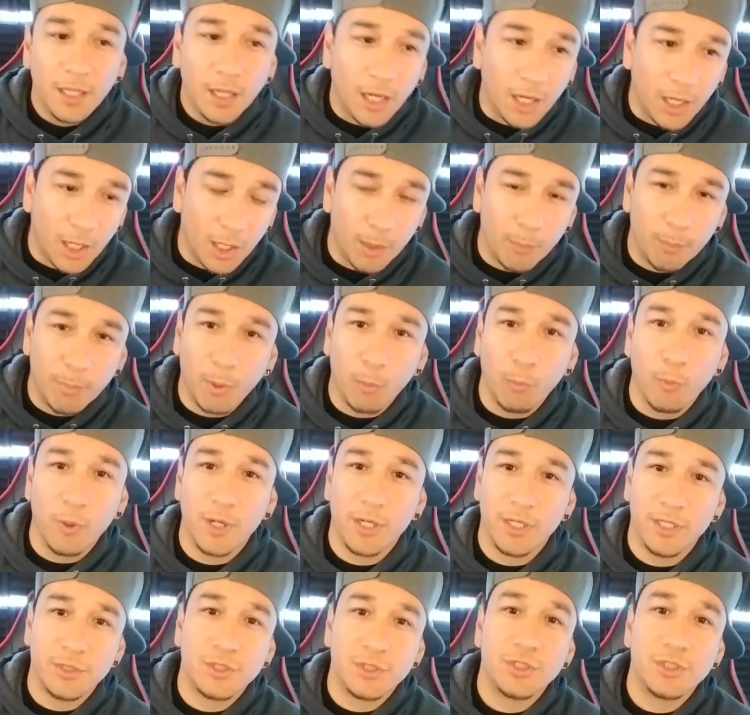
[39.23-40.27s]
But we're
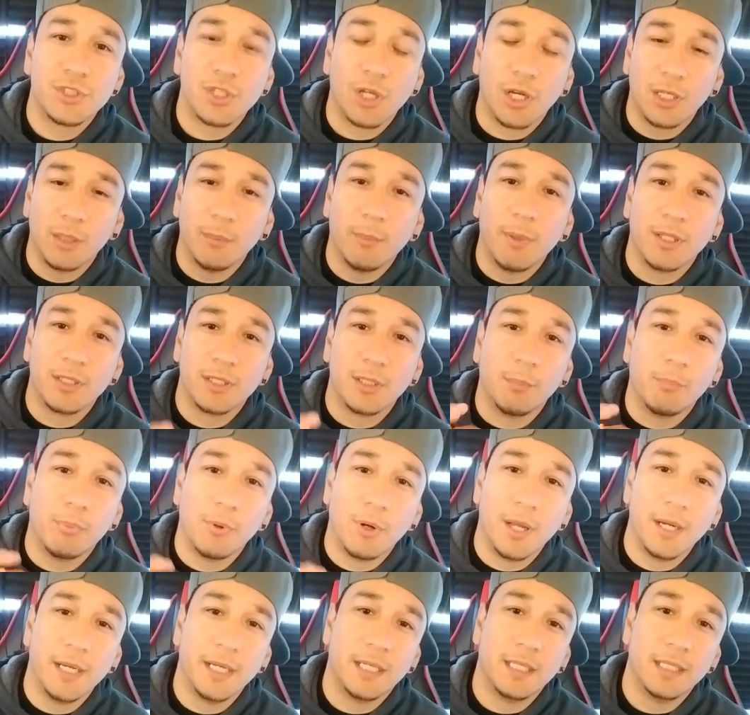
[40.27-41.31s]
going to just talking about the
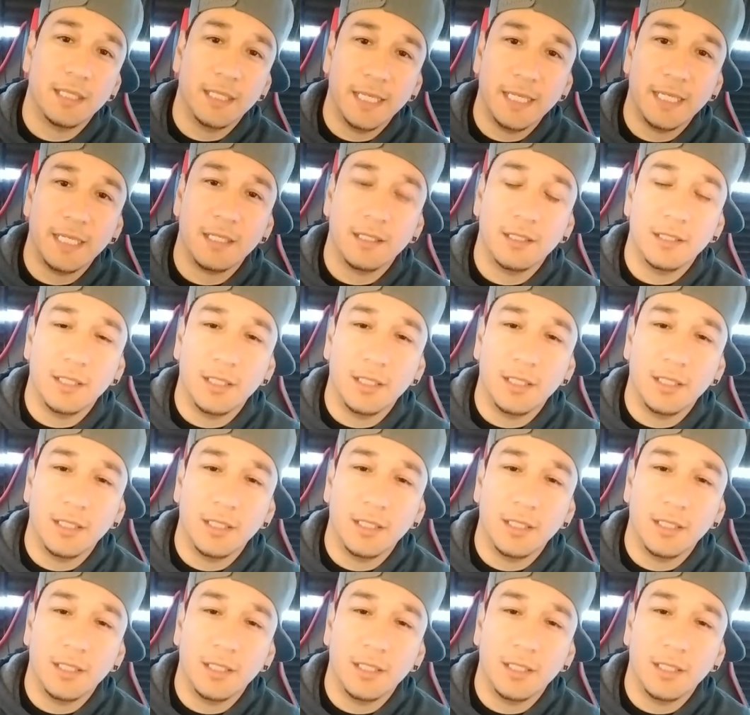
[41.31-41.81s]
Brownic Lake